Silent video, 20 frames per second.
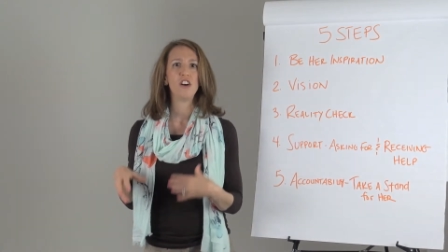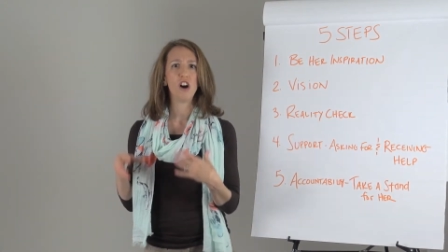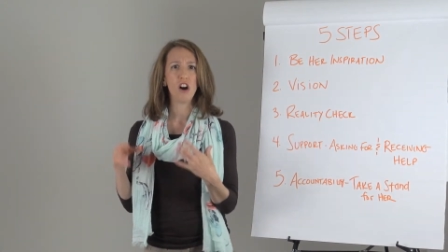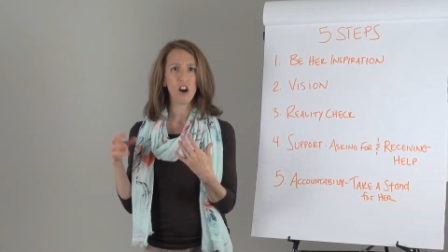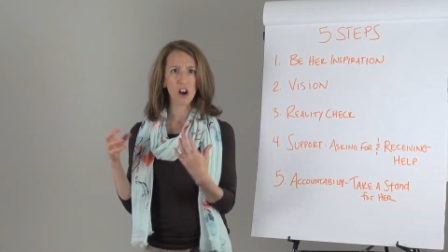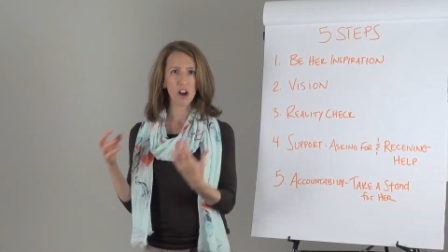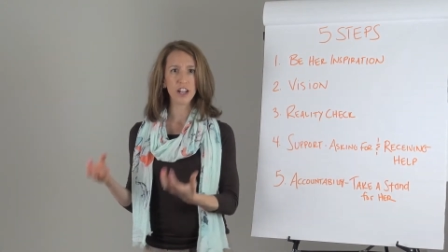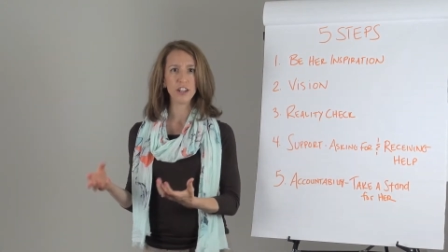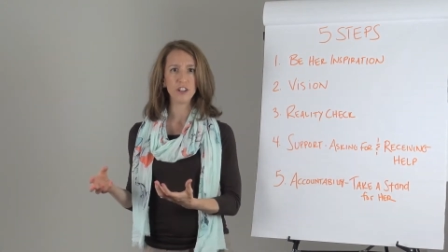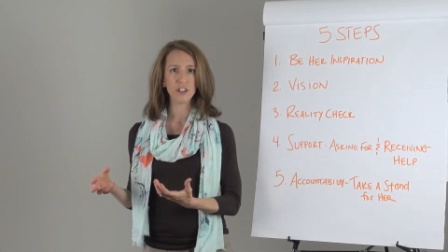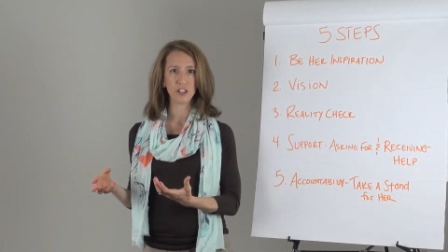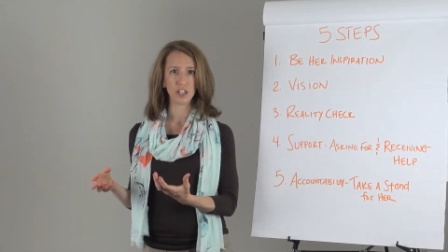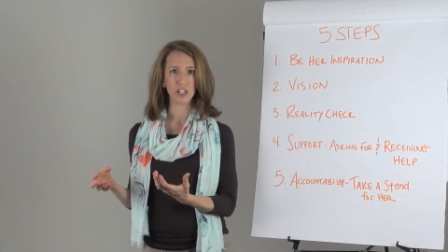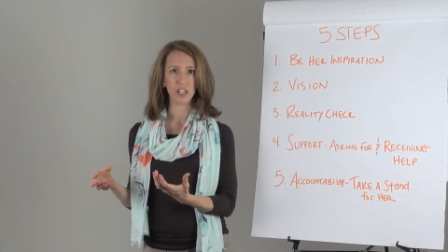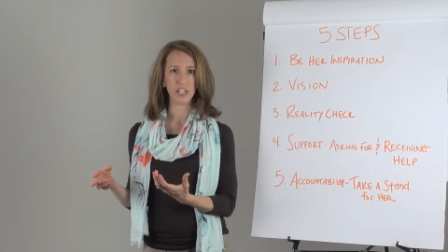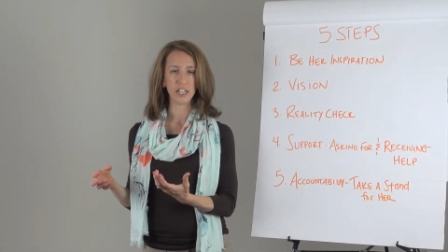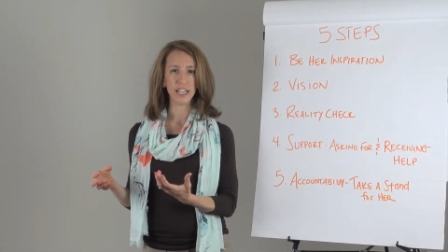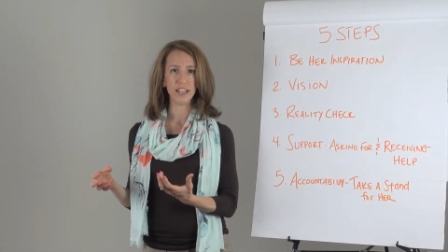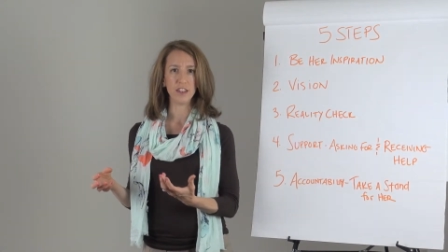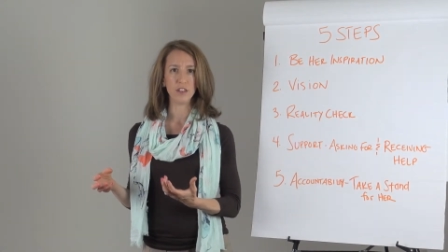on
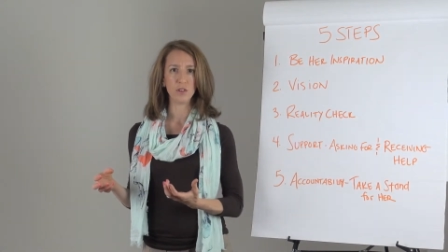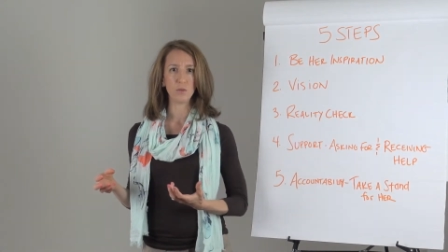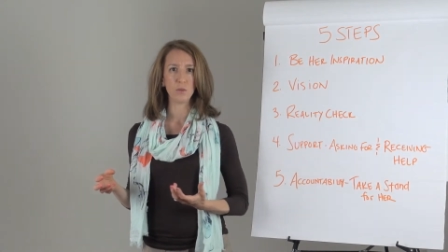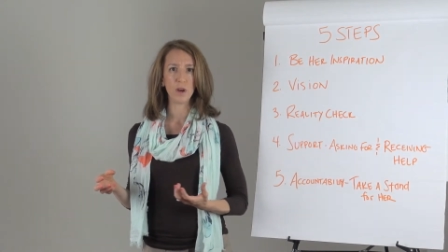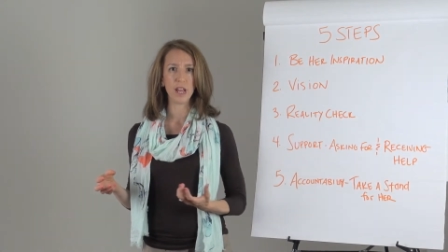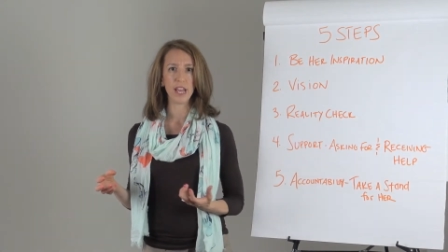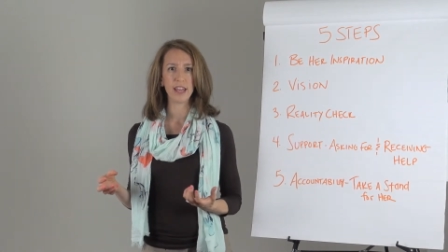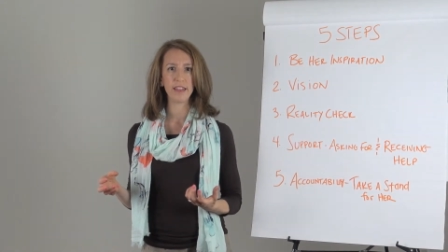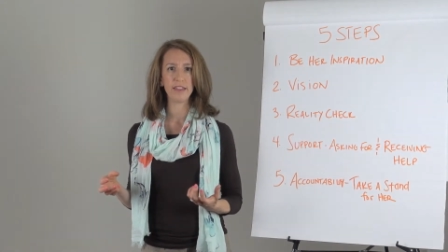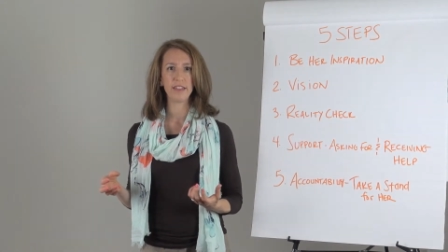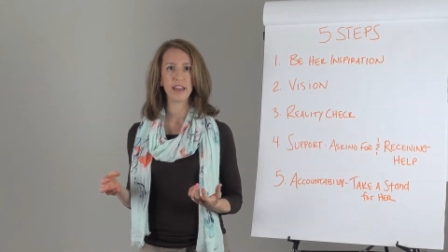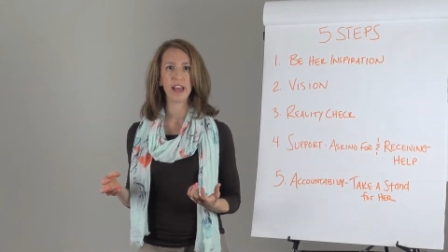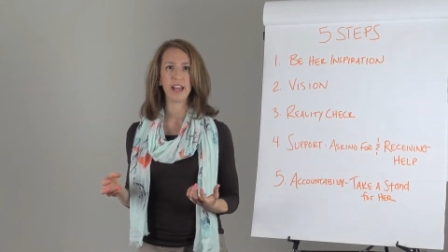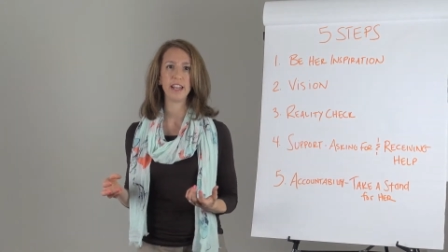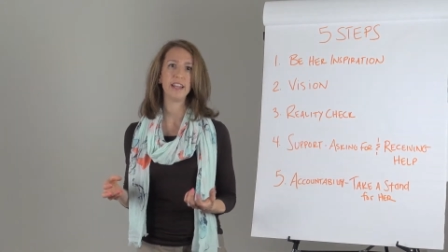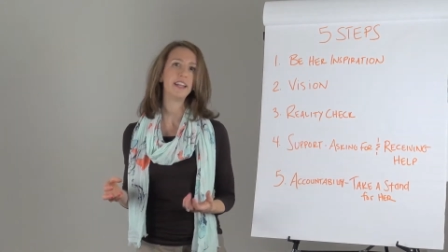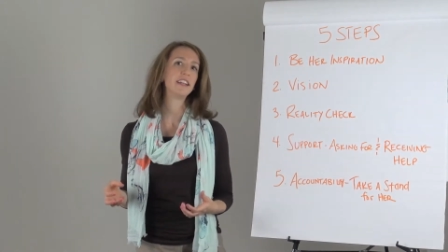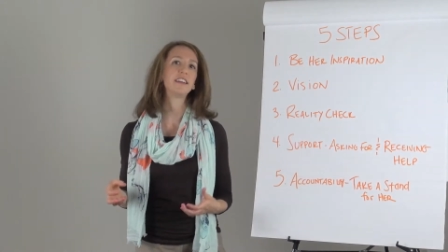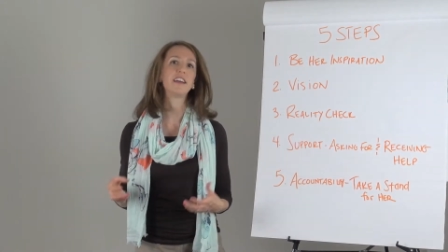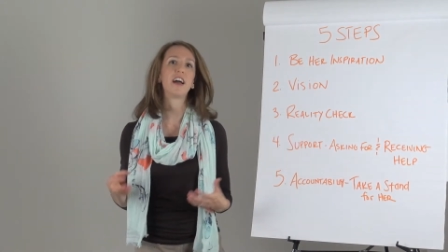her in the way
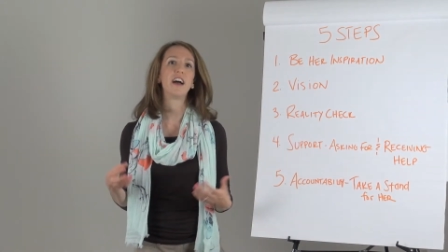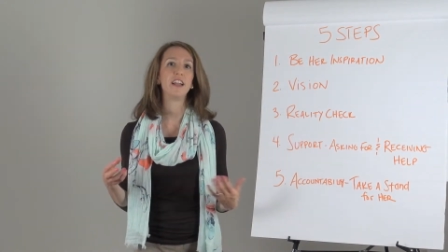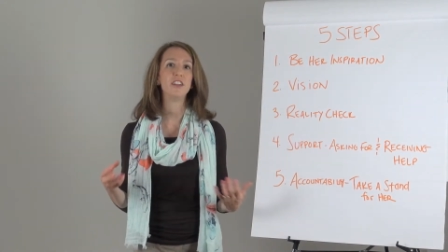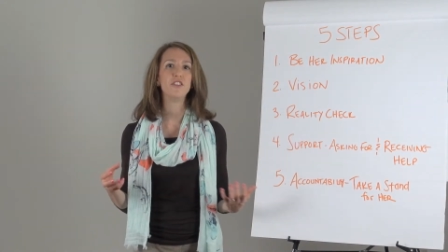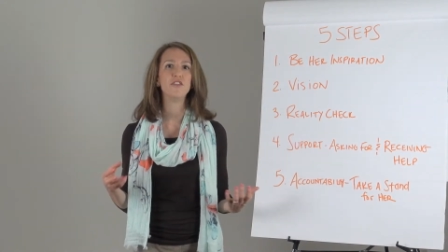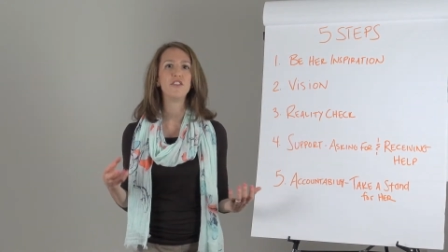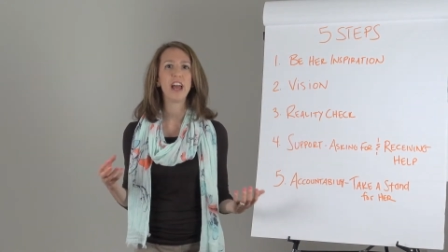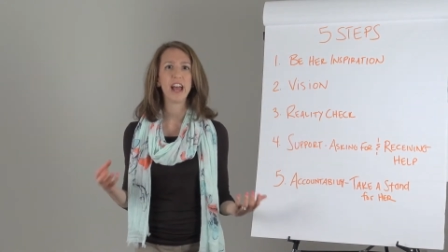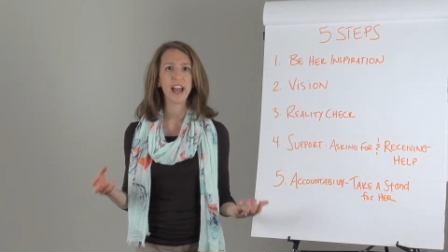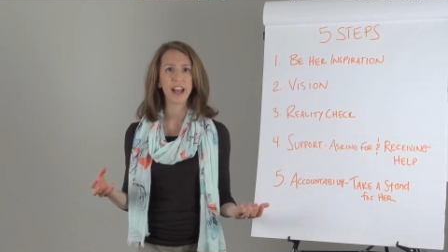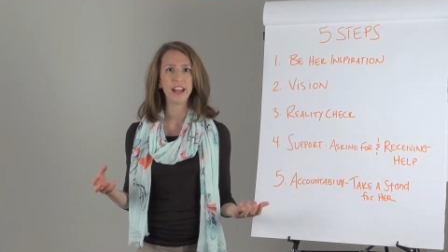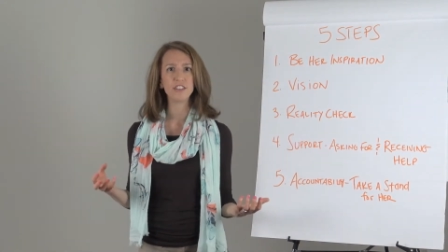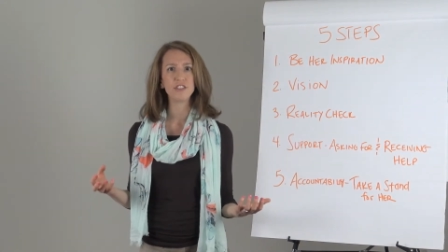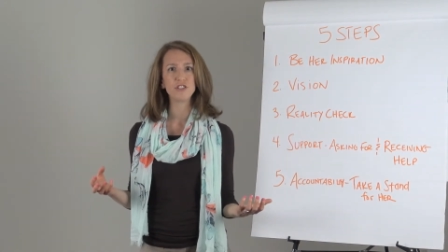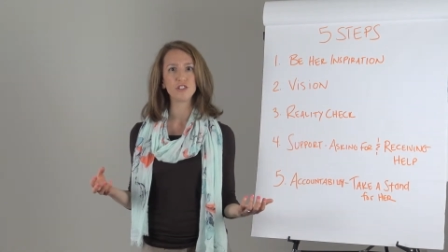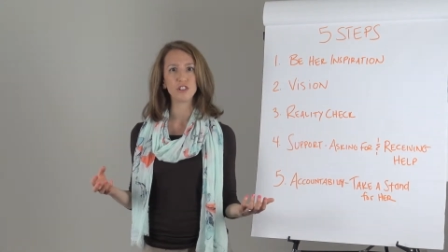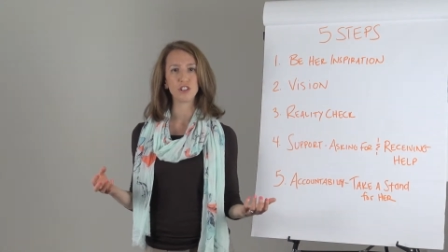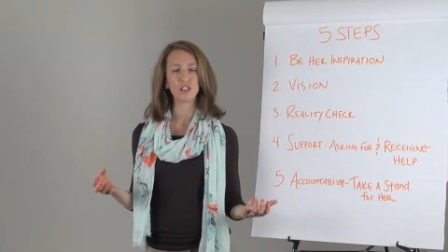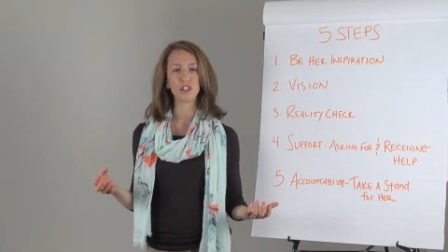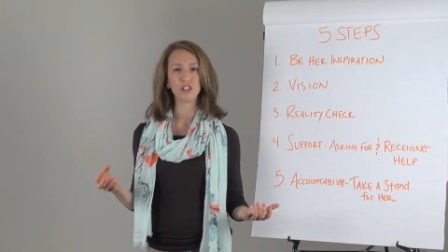that it kind of
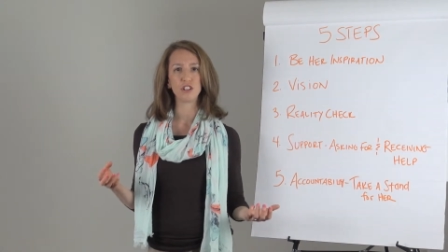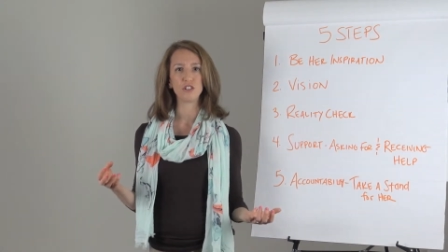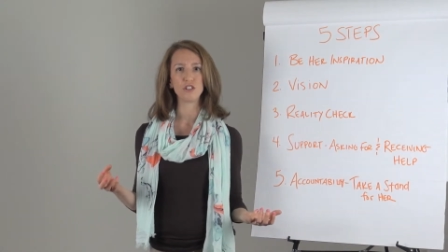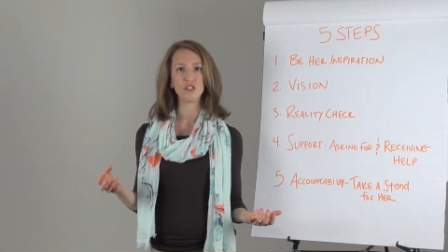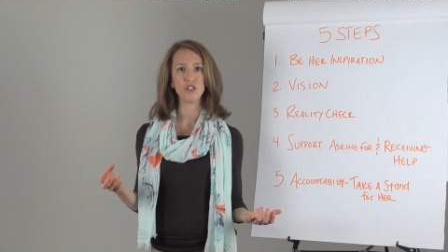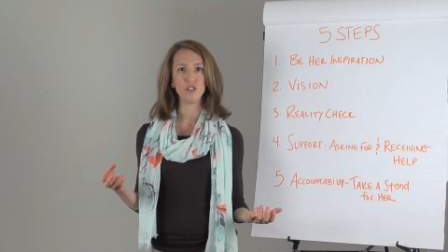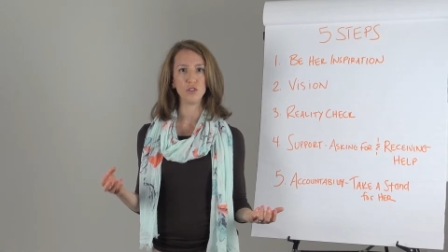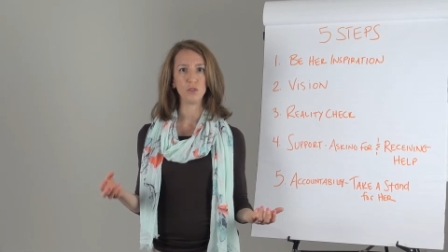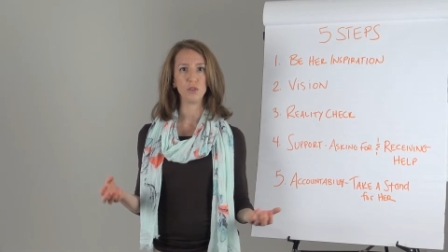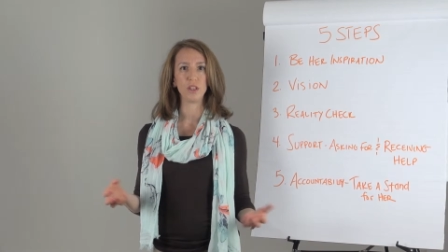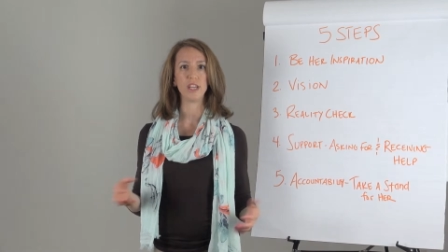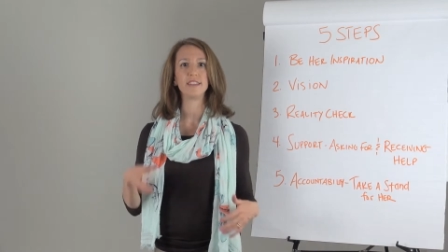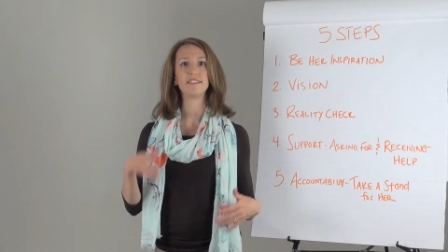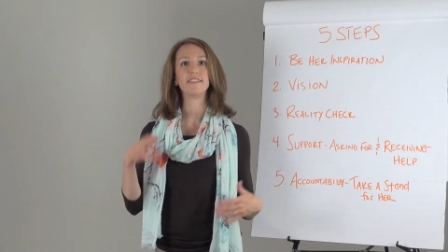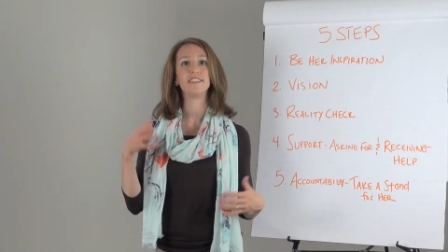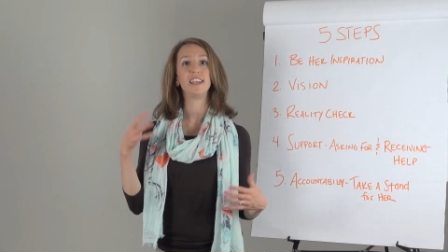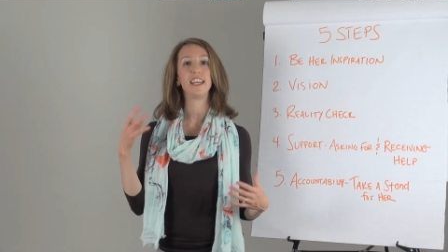adds to her to-do list.